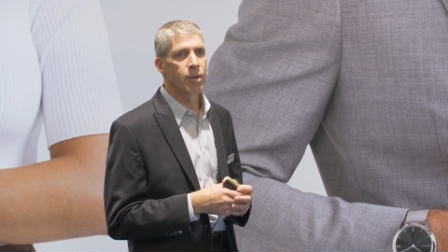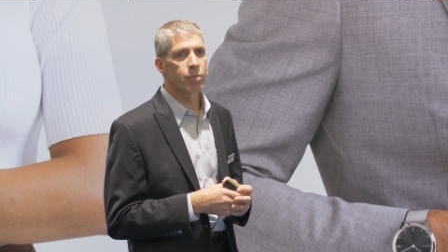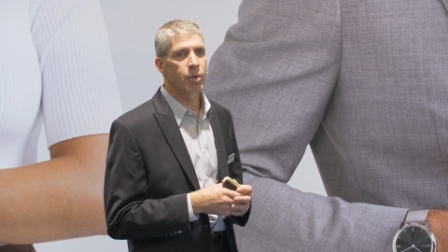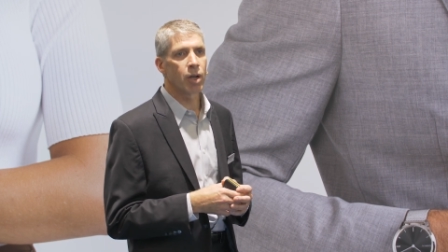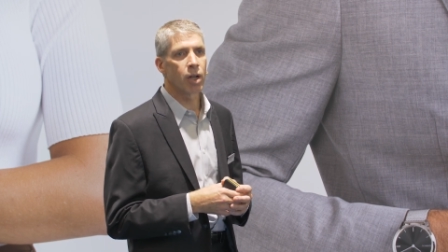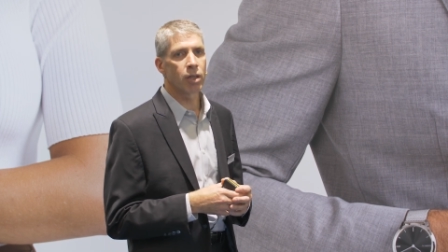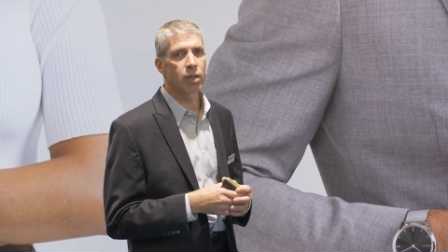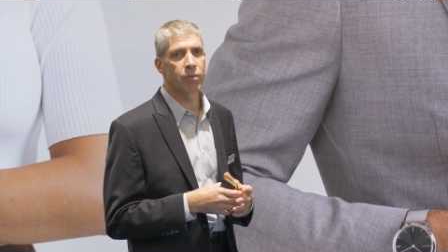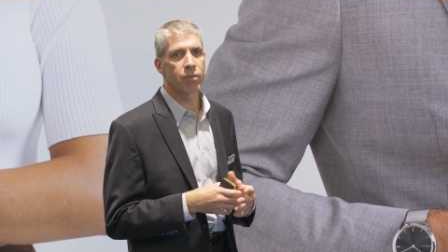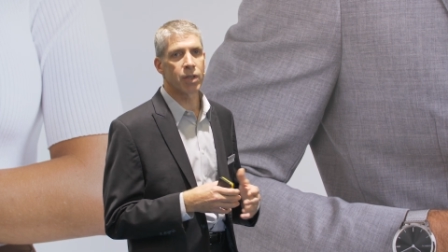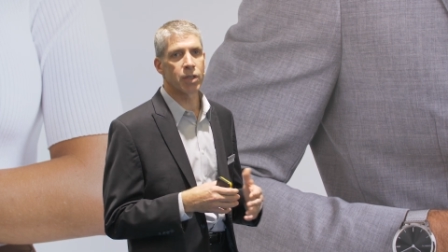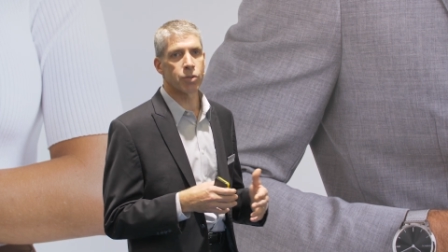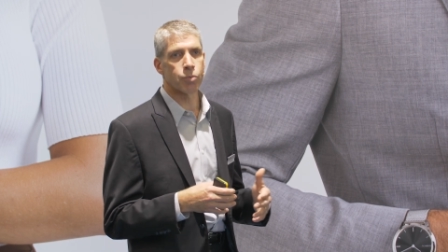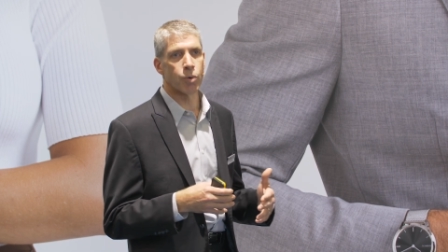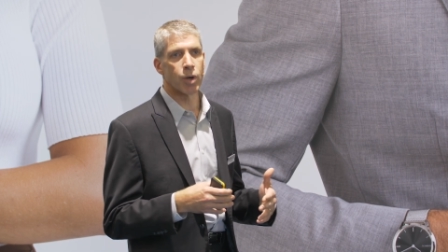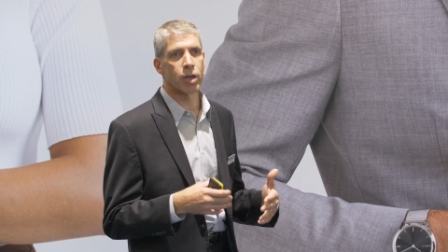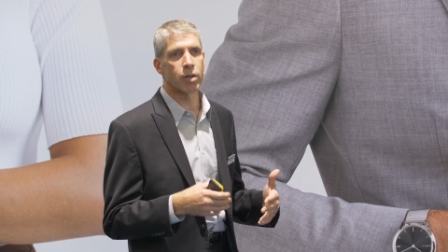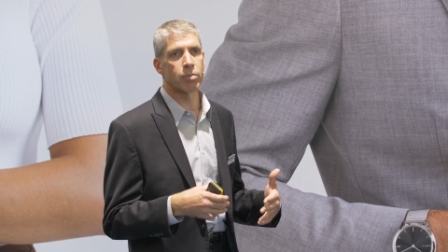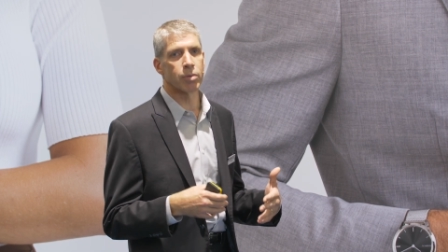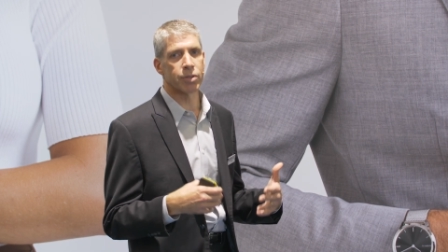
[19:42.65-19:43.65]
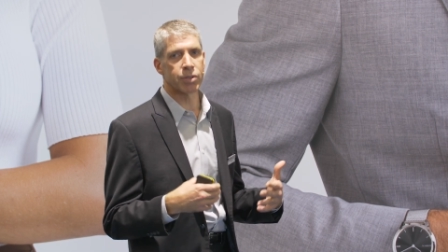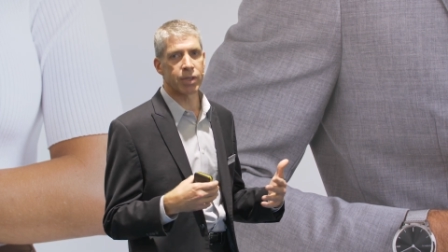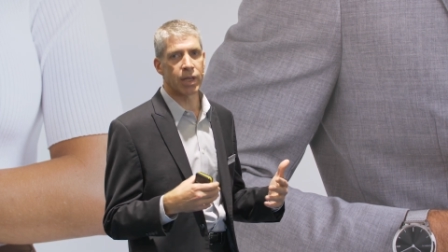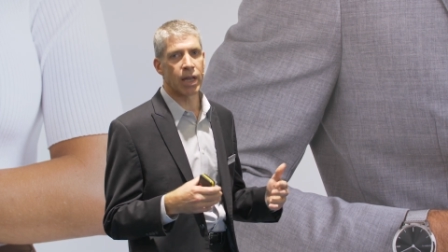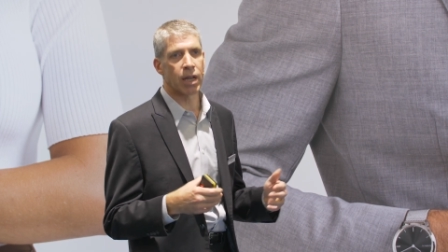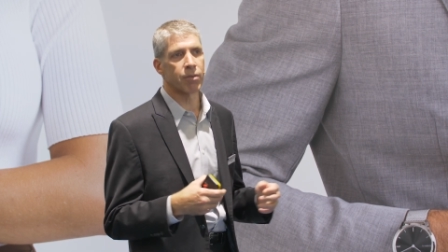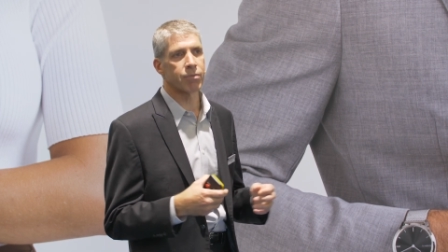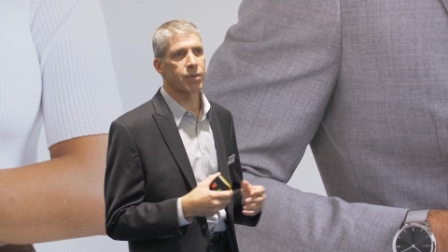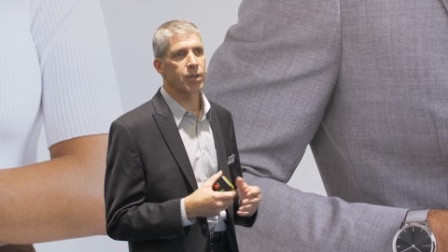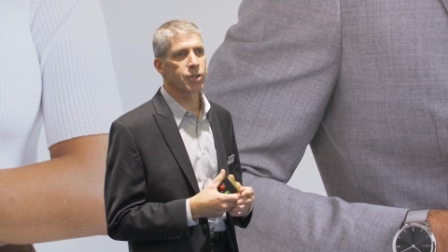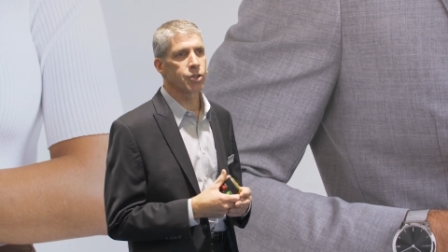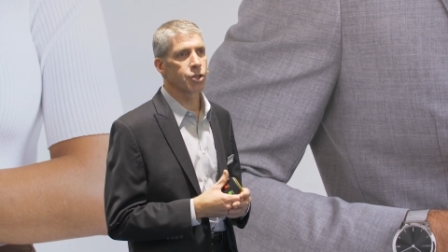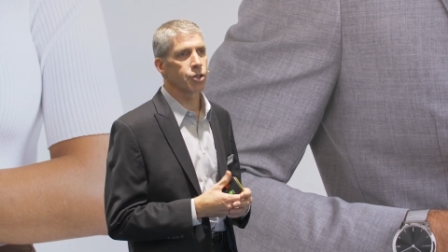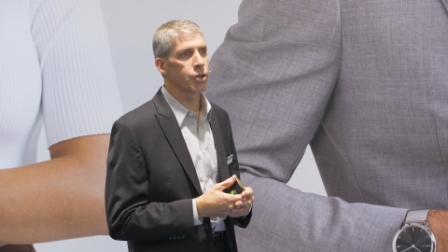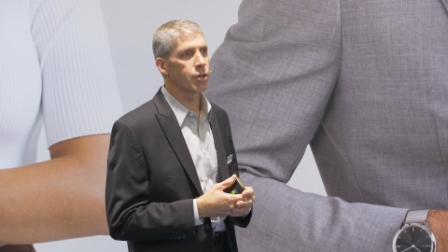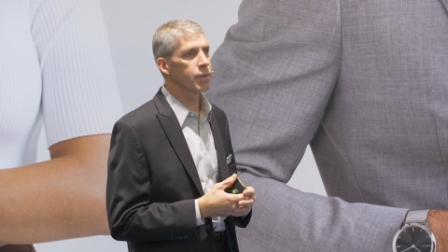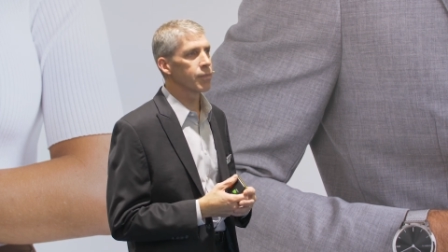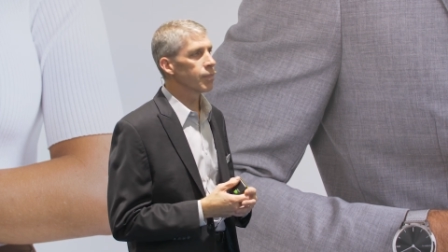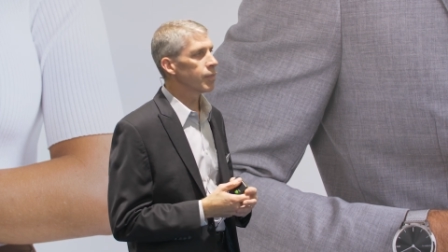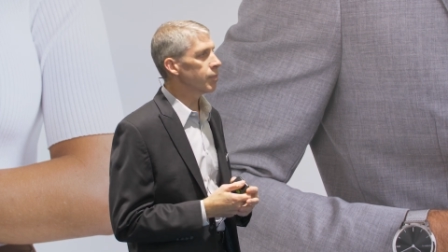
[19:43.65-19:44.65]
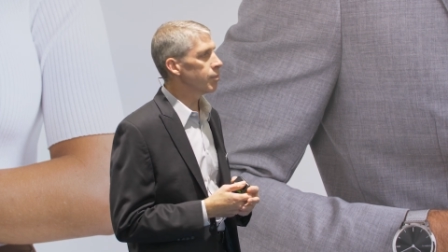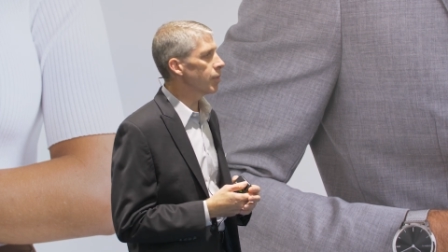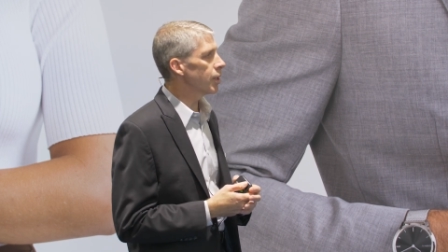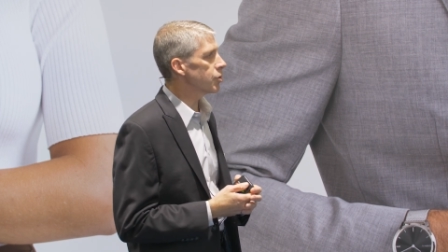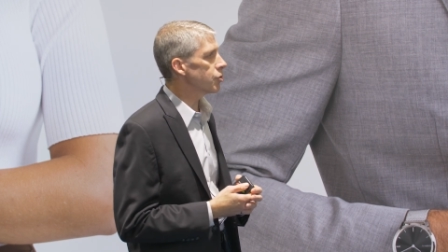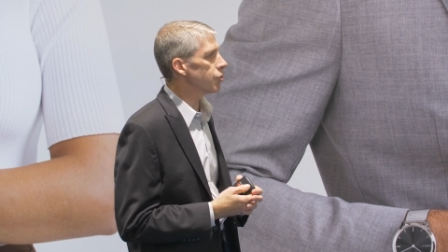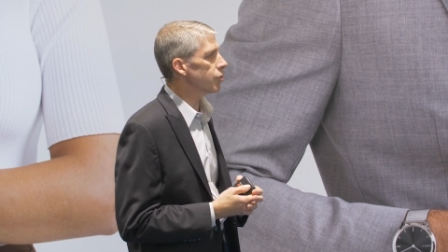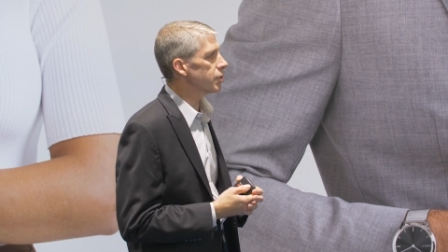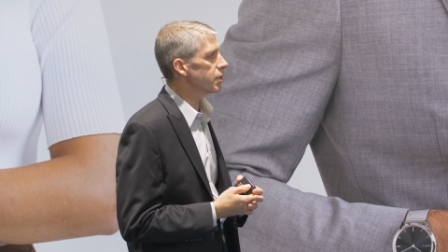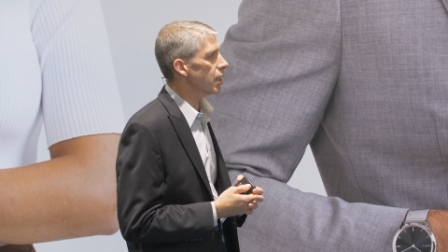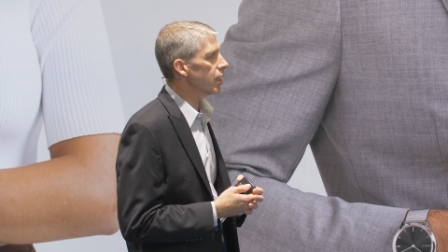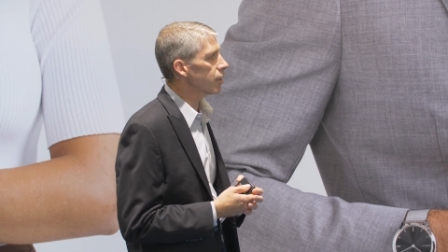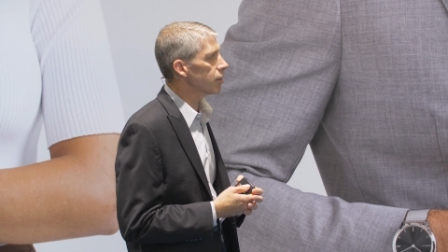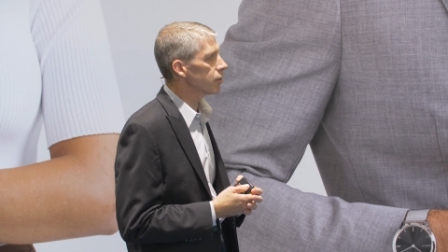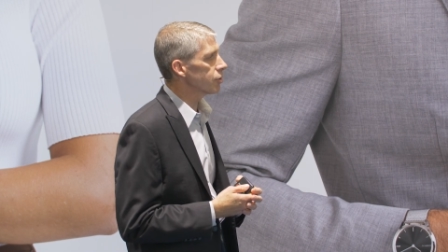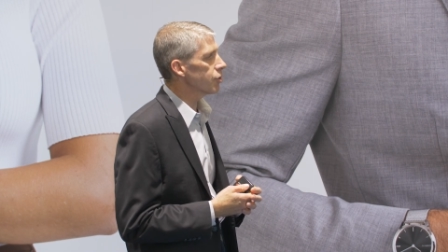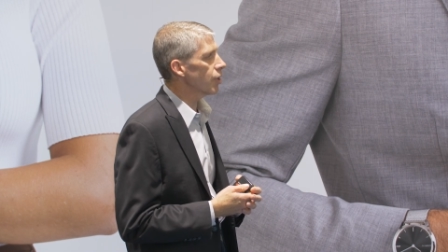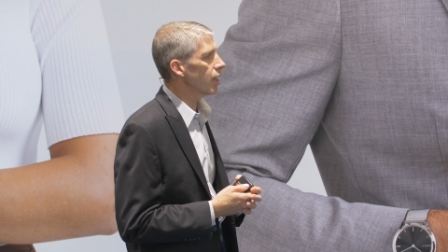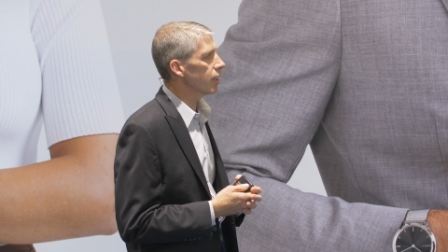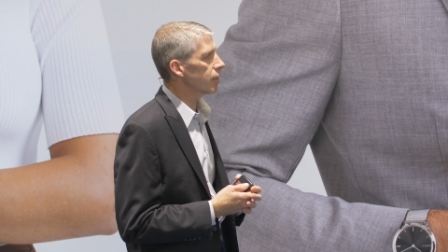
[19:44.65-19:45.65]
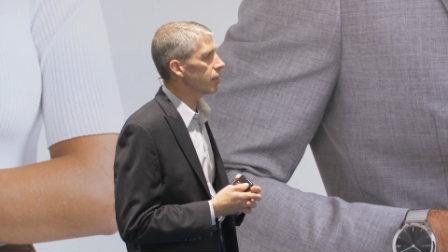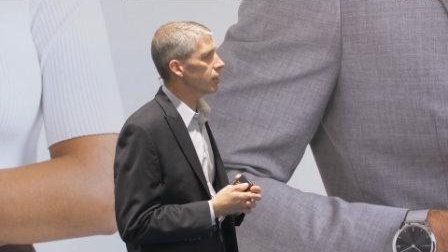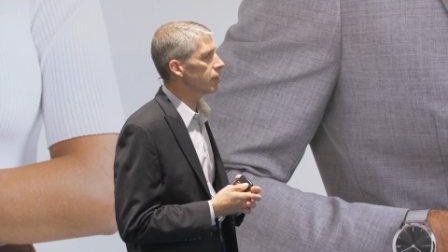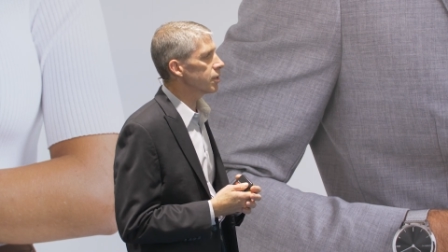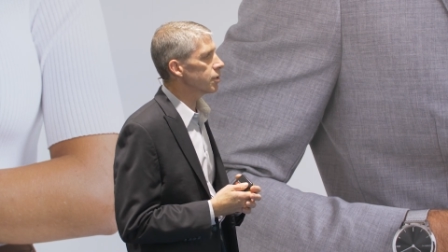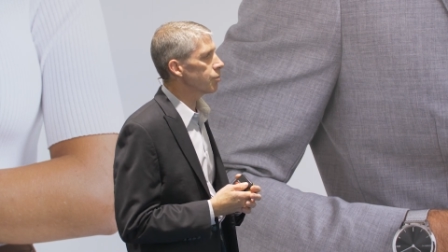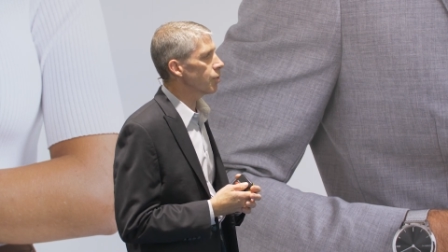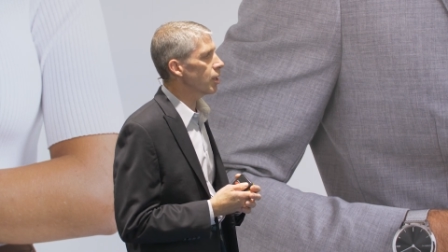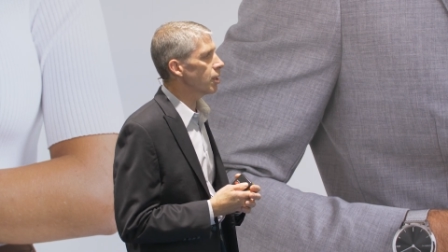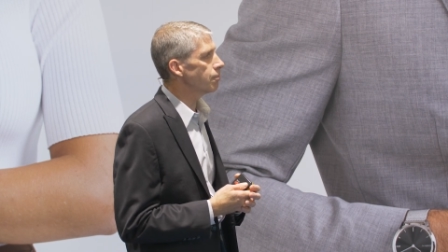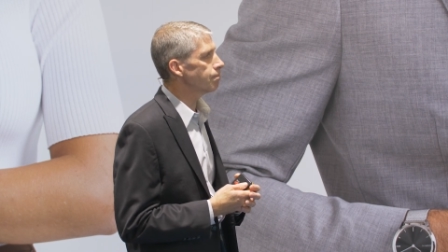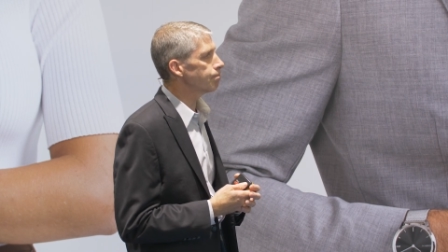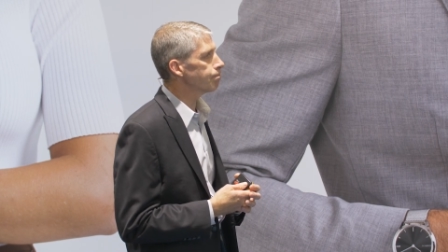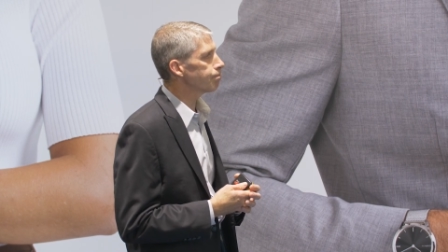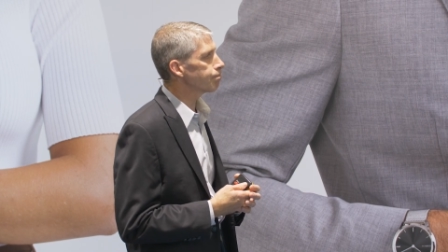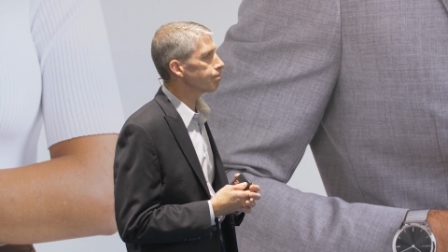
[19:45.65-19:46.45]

But all of these wearables now feature menstrual cycle tracking as well.